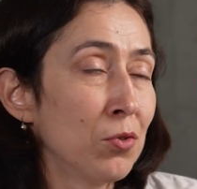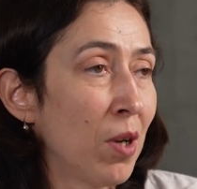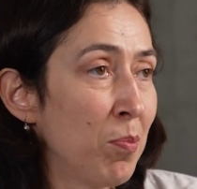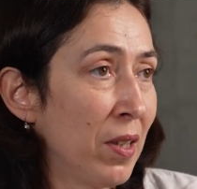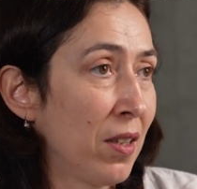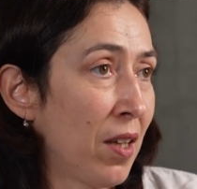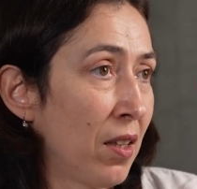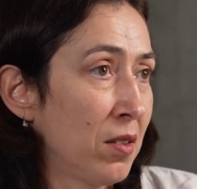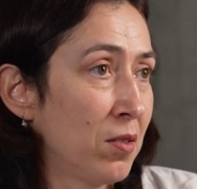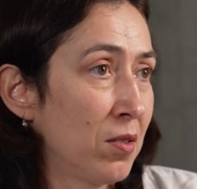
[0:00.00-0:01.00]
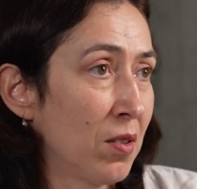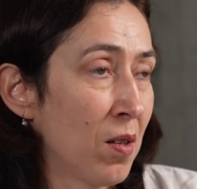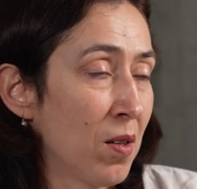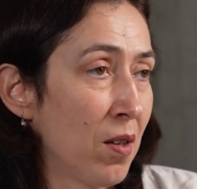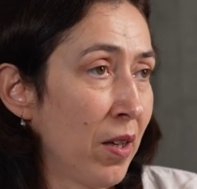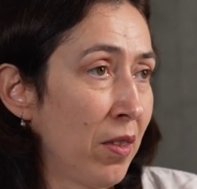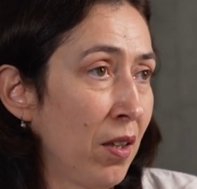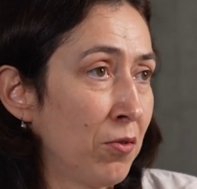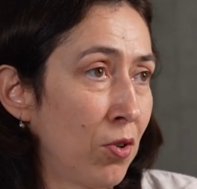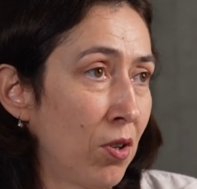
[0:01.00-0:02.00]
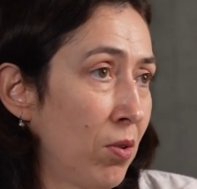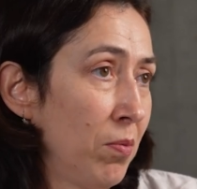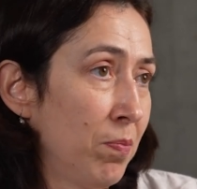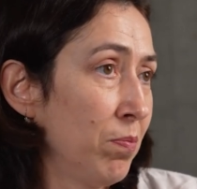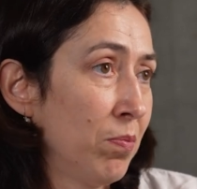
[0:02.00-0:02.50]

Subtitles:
to replicate, I think, for